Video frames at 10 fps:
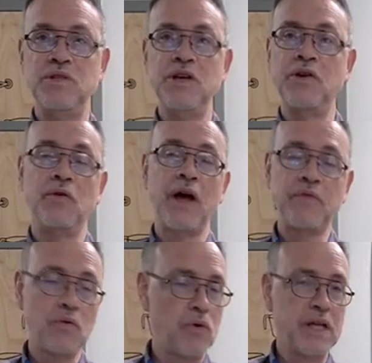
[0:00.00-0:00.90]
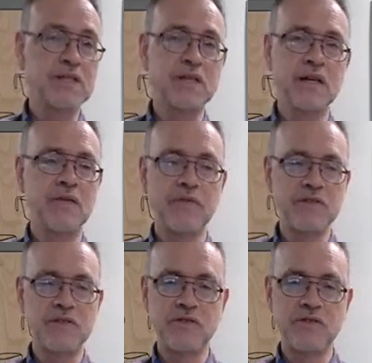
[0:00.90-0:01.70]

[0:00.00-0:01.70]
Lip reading: you don't have to rinse it. If it's